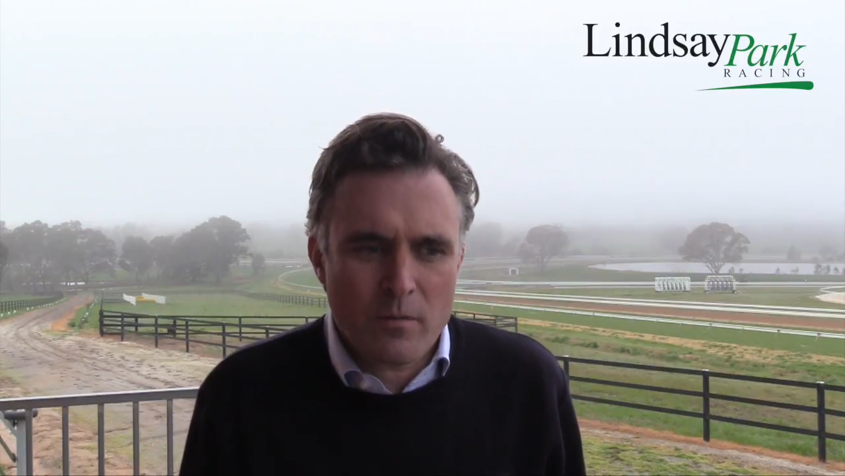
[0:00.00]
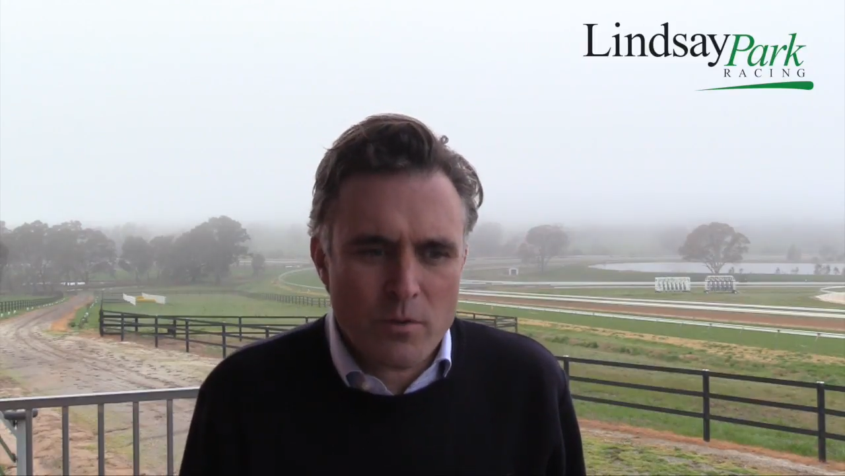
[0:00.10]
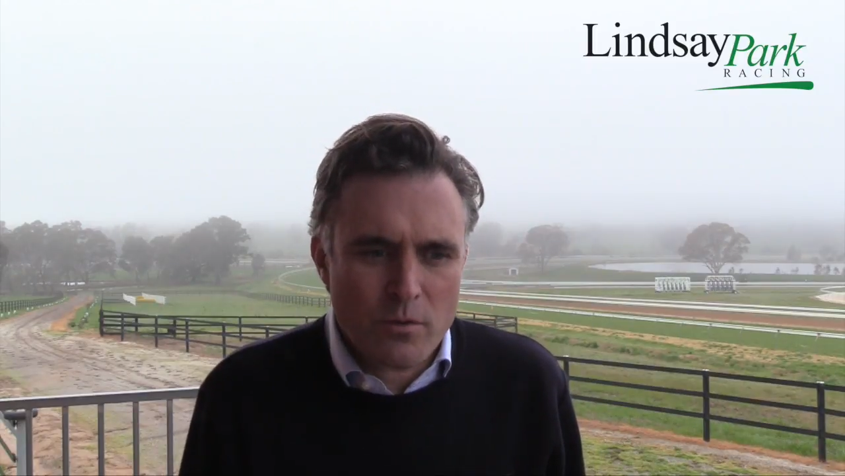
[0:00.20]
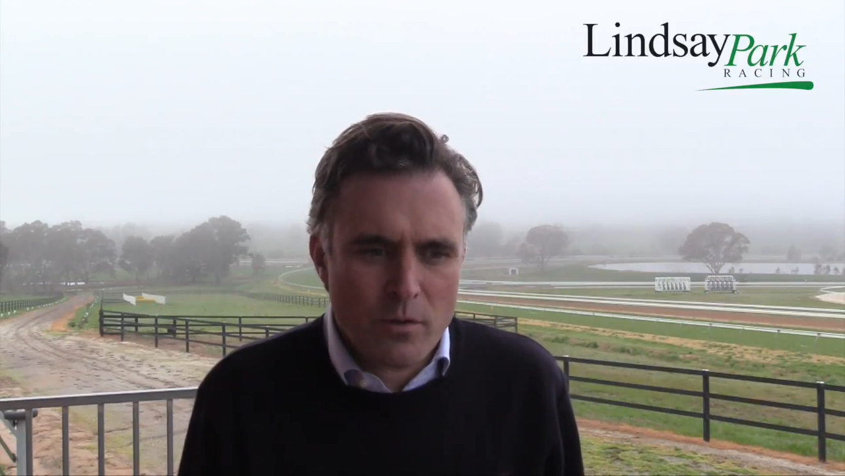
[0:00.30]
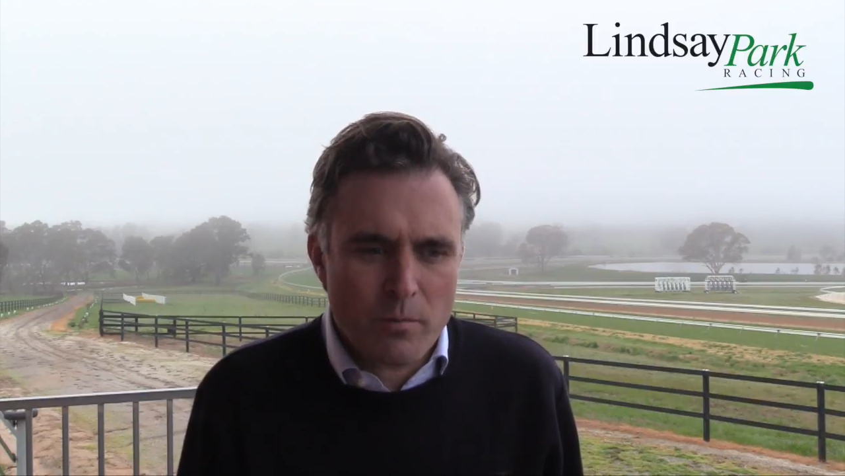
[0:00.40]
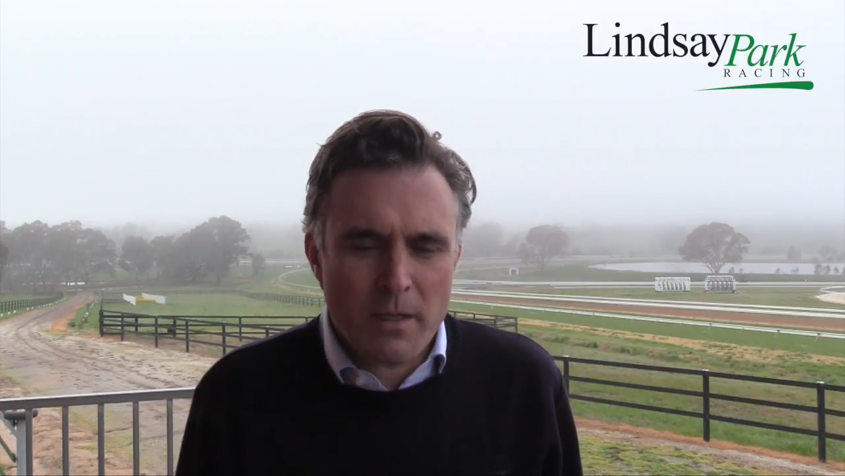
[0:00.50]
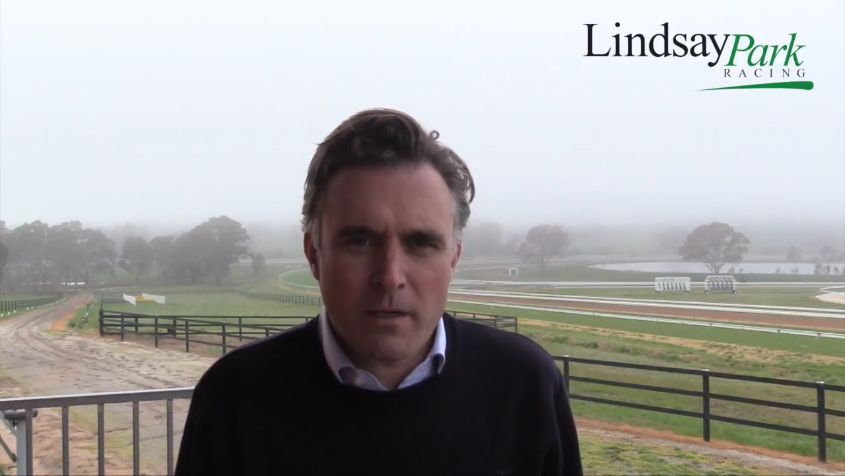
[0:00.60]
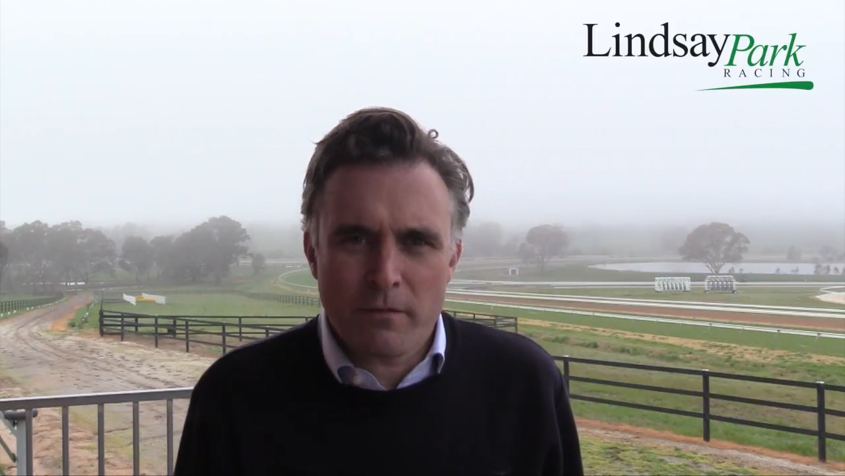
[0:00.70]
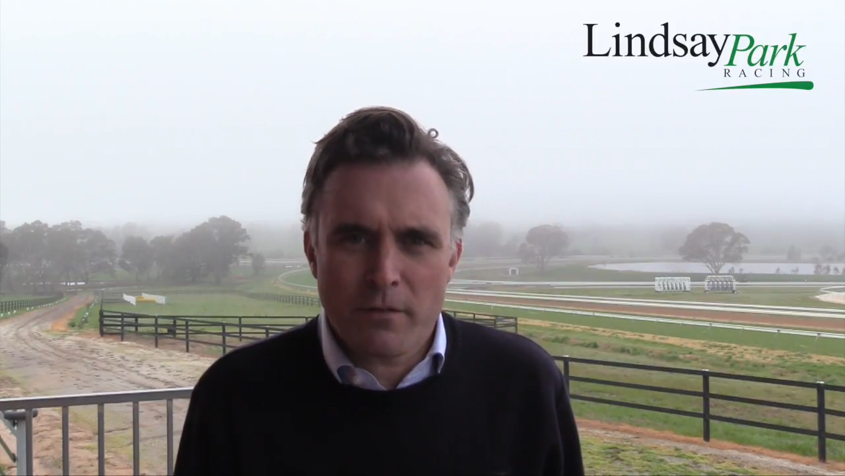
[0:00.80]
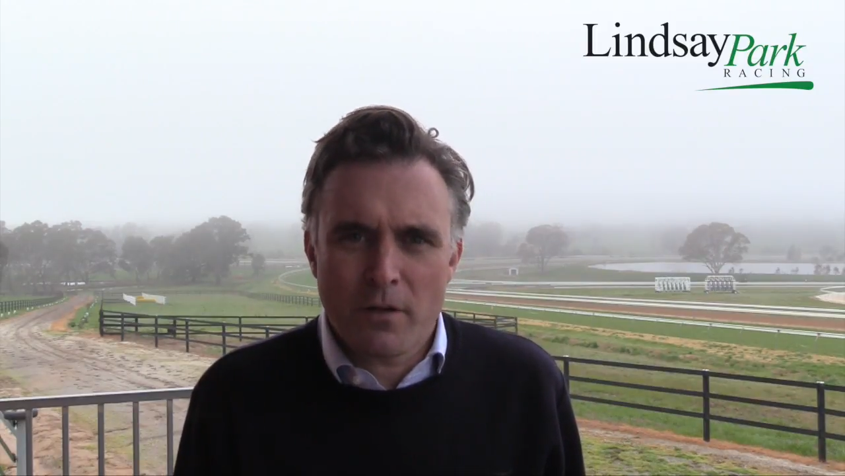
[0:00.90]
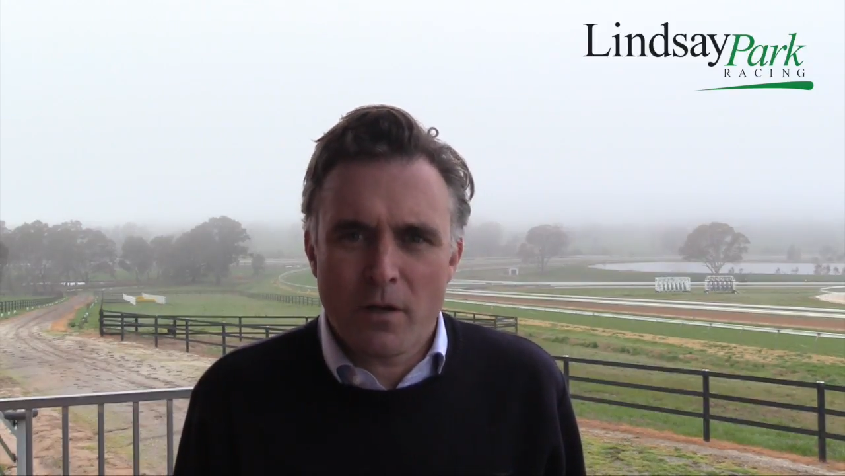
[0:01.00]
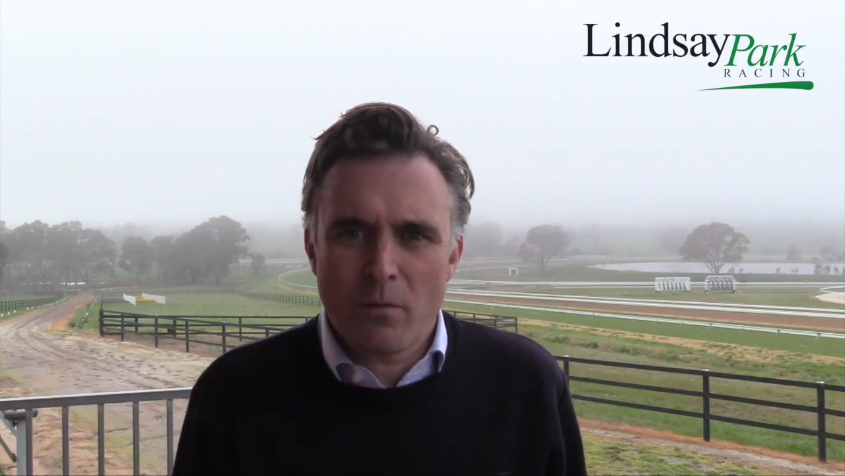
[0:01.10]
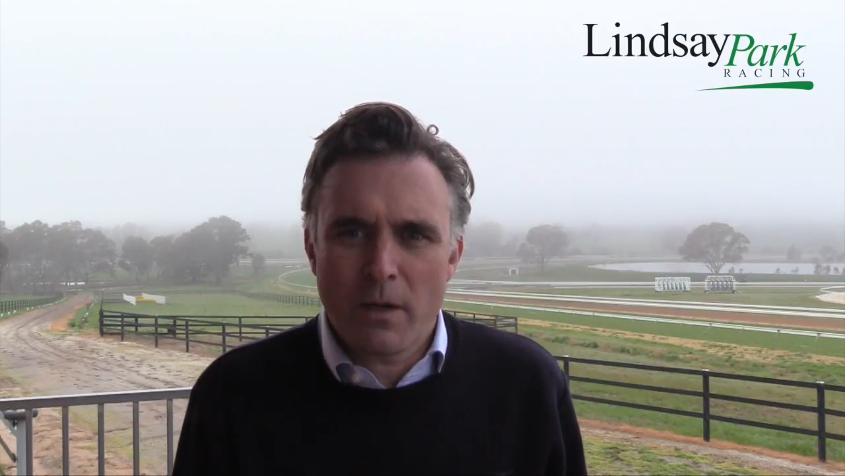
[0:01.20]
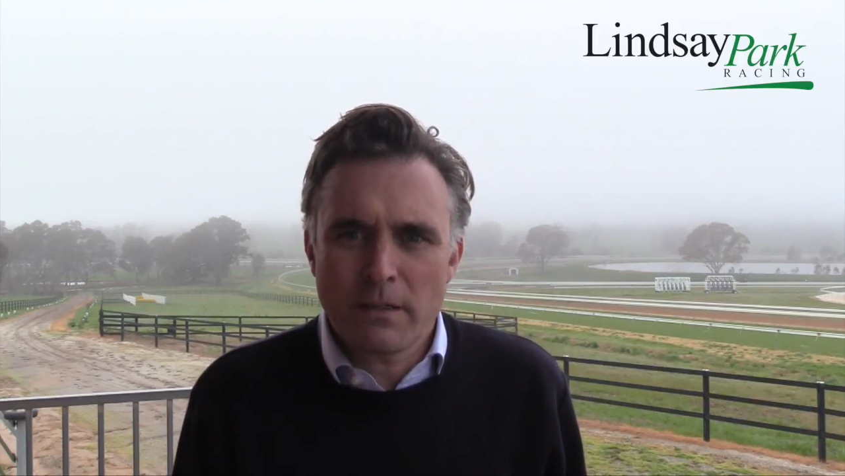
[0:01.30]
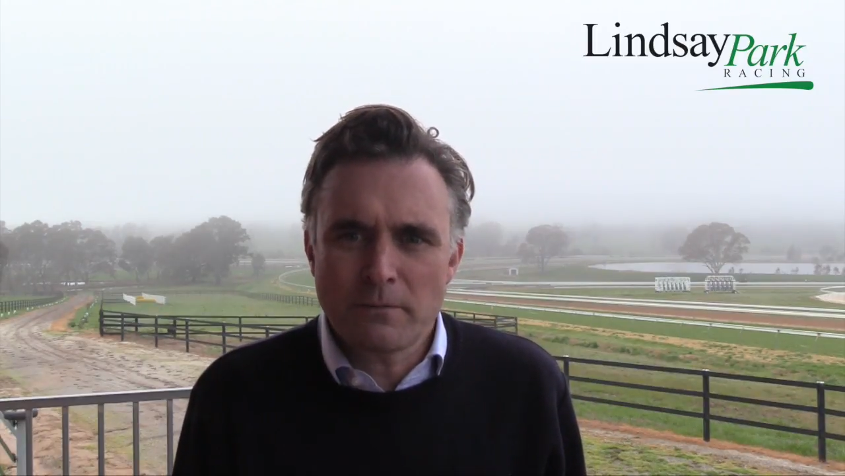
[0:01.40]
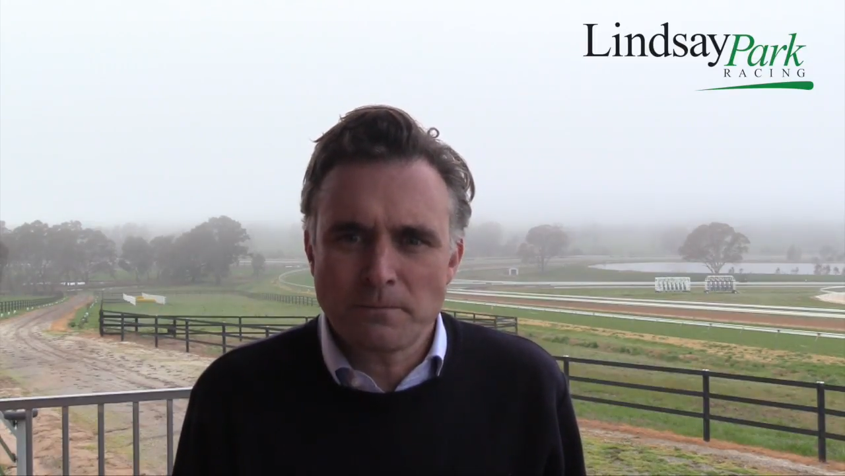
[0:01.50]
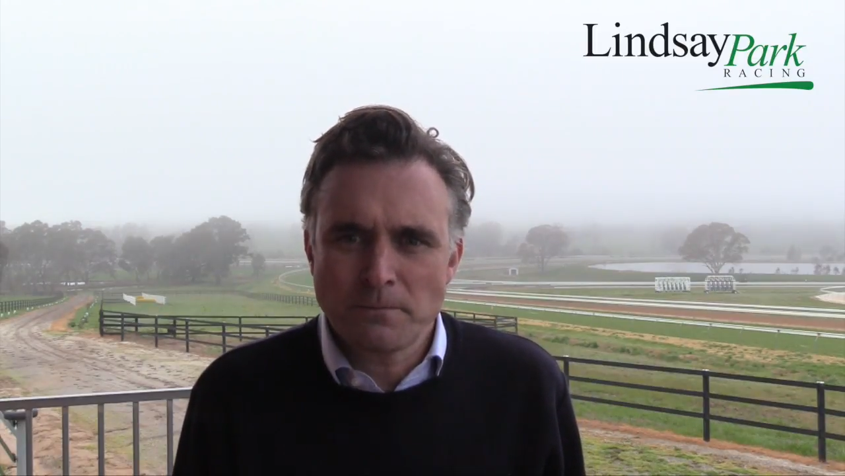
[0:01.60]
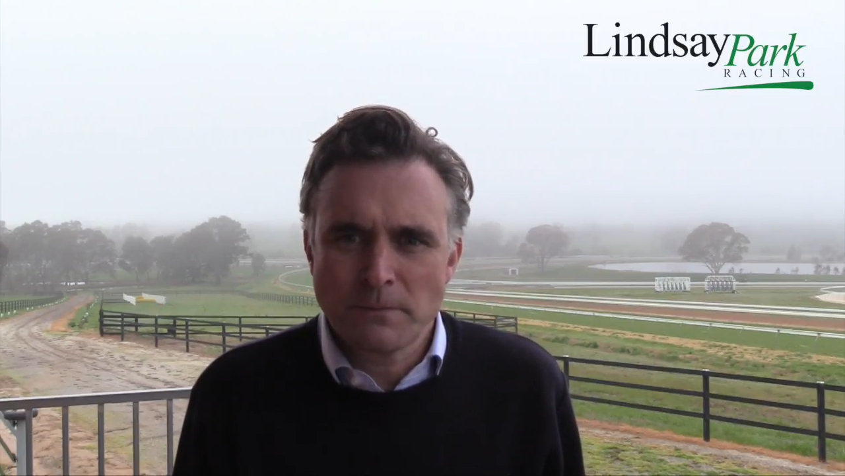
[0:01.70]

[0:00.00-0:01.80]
I'm sure he'll be in it for a long way.